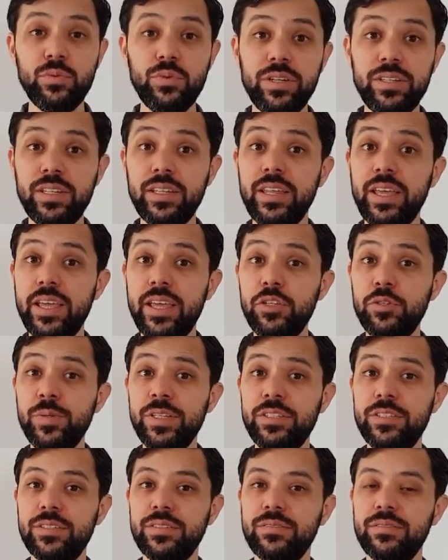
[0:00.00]
student
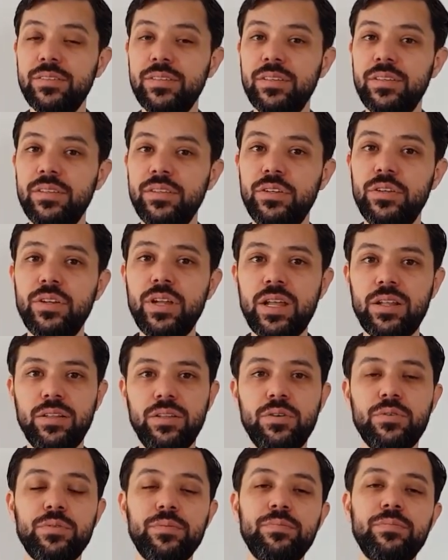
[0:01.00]
engagement? You're not
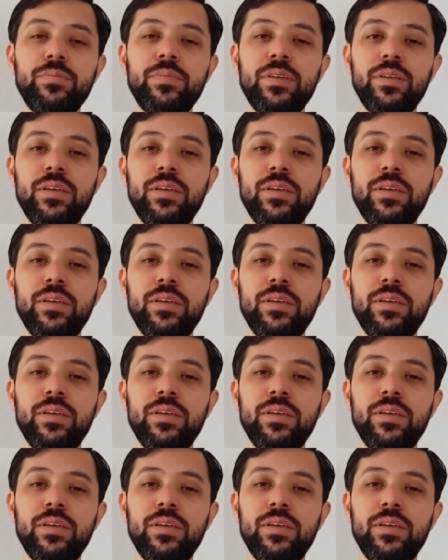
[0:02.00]
alone.